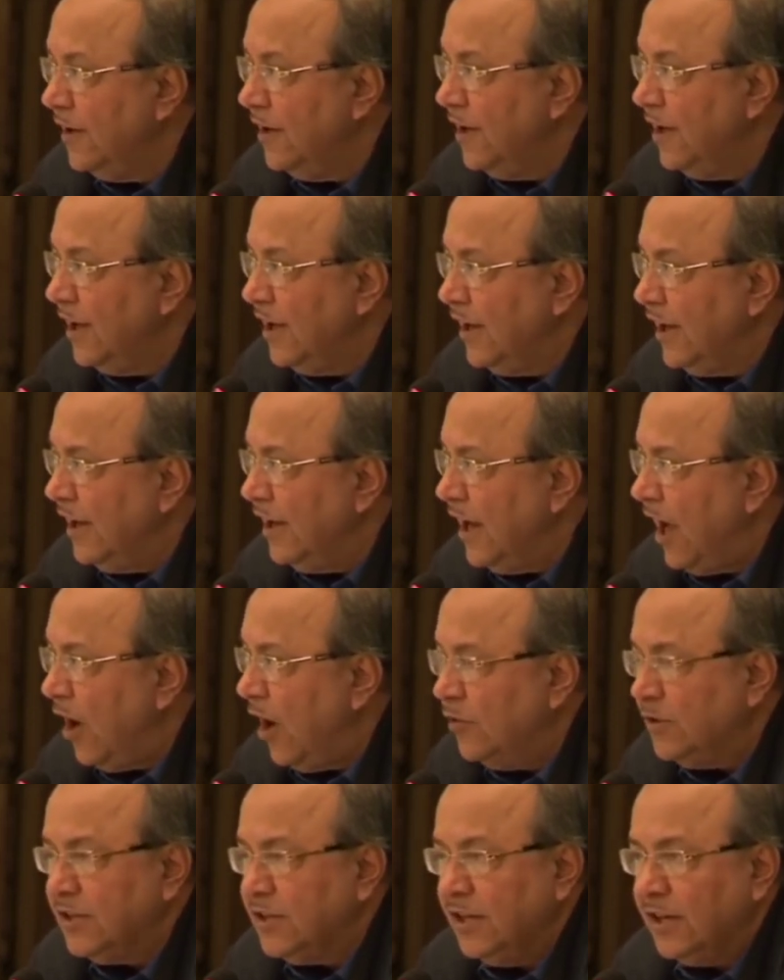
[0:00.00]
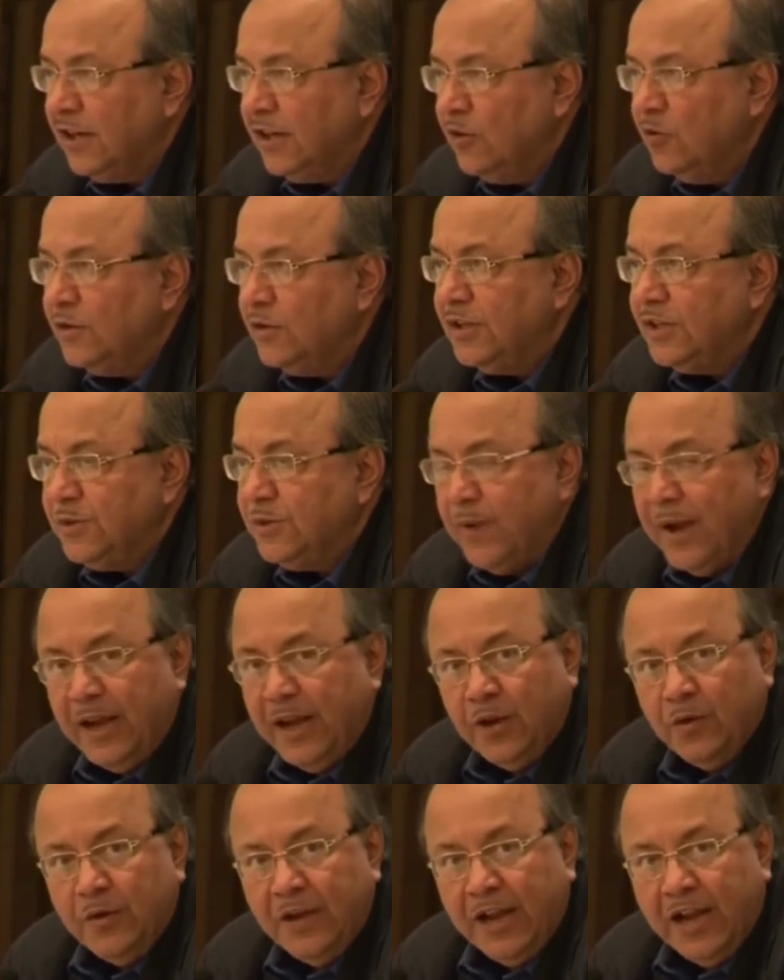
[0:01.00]
In a how circuitous way you
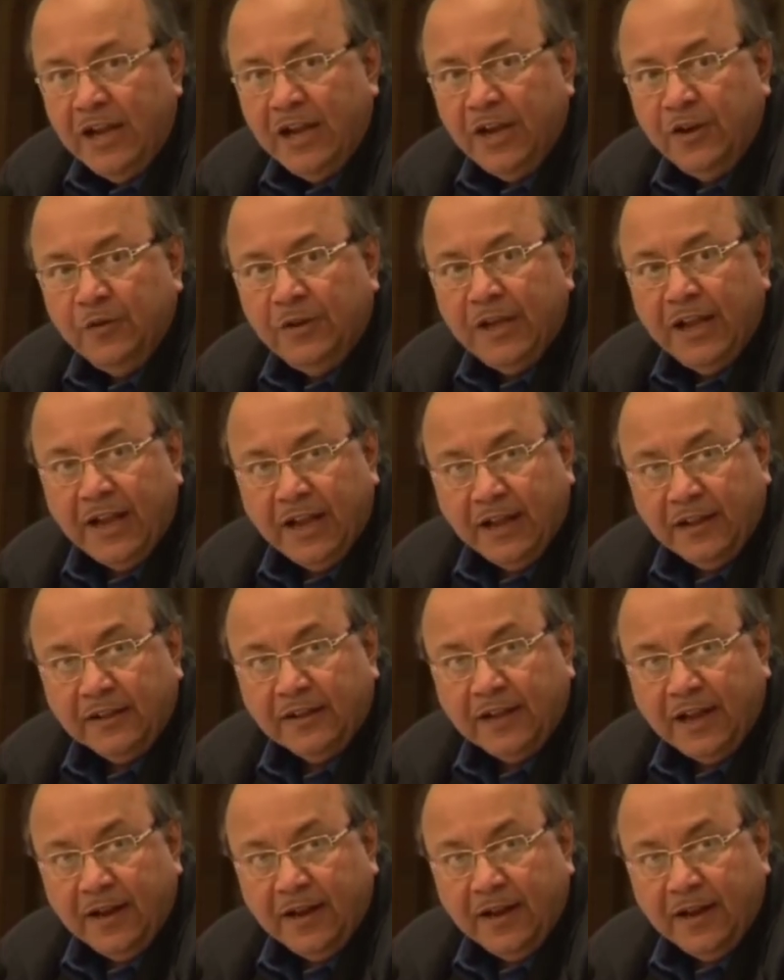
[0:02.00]
really do the healthcare.